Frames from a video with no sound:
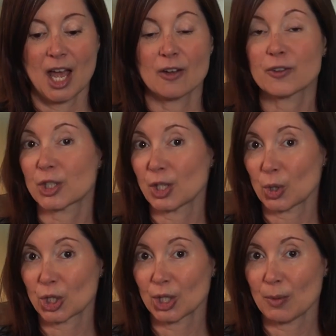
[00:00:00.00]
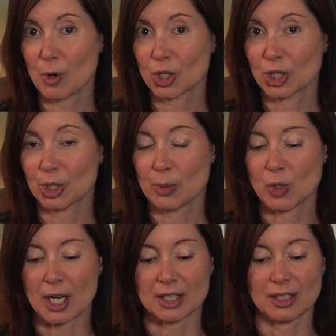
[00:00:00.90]
For social and emotional
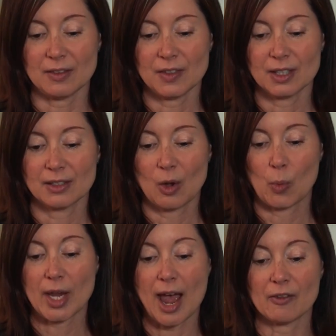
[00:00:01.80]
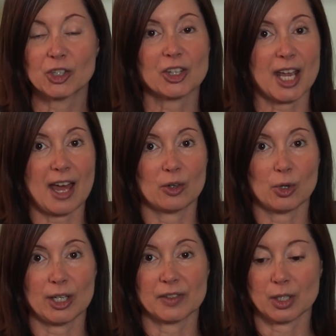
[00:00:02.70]
objectives, we have under the
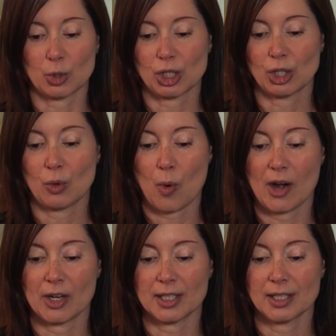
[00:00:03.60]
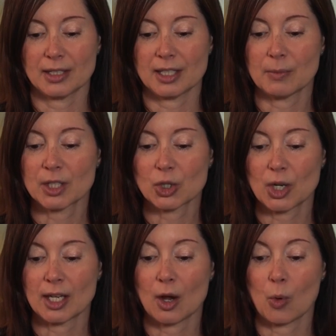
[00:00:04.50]
category of social awareness,
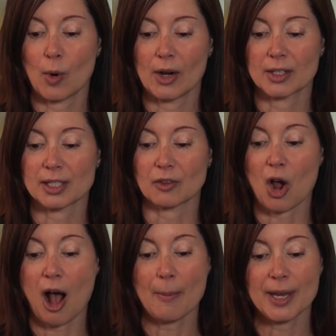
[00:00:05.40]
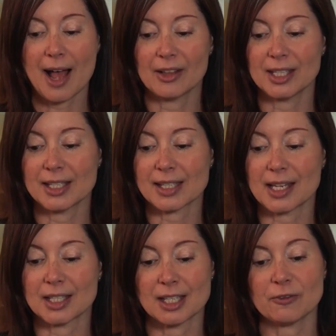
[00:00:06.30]
demonstrating awareness of commonalities
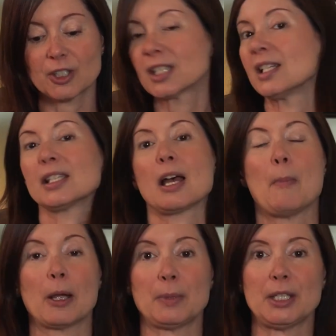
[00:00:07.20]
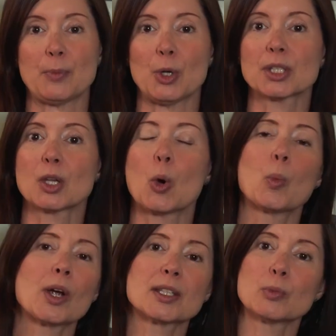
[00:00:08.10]
and differences among people. So
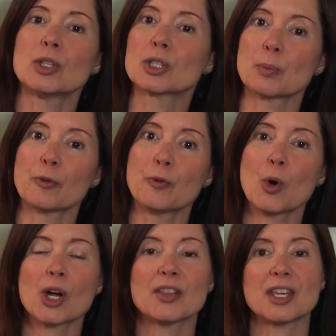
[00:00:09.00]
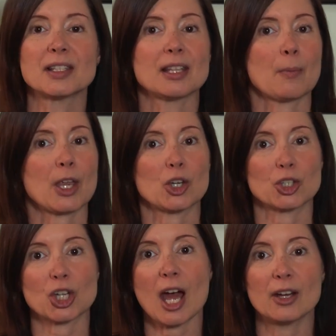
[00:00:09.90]
whereas we looked before at things that make your
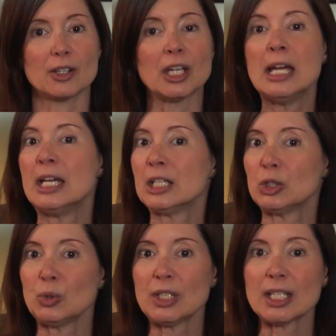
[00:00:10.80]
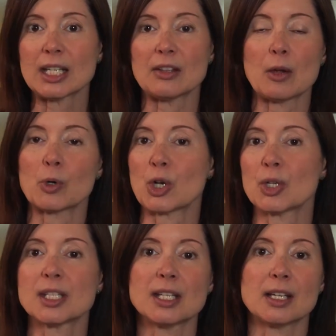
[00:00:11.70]
child unique and they were
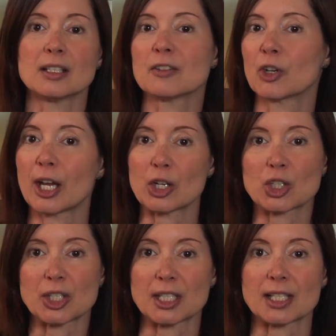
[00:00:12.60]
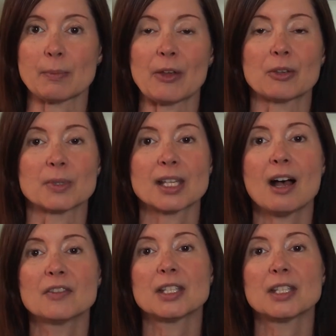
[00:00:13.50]
noticing different characteristics about themselves,